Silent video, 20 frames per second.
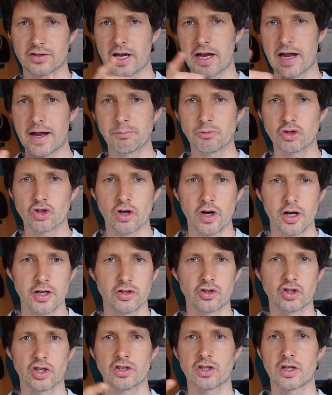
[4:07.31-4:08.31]
I am trying
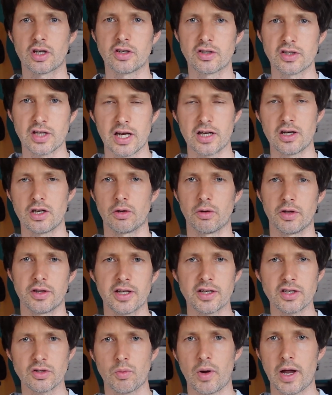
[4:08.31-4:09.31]
to just continue. And
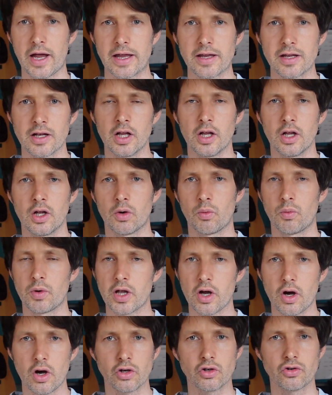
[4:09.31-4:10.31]
this way,
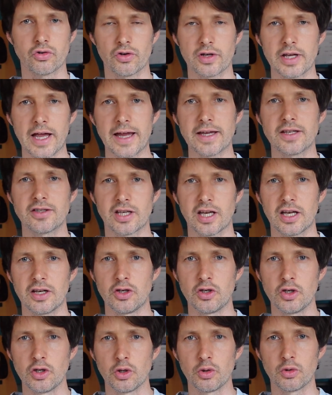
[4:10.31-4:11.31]
we are
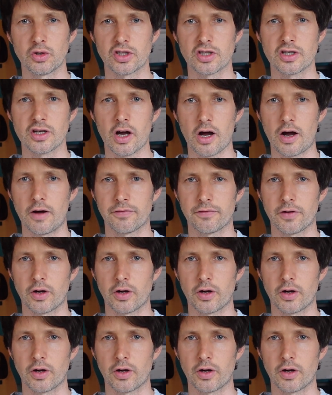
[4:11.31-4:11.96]
creating new stuff.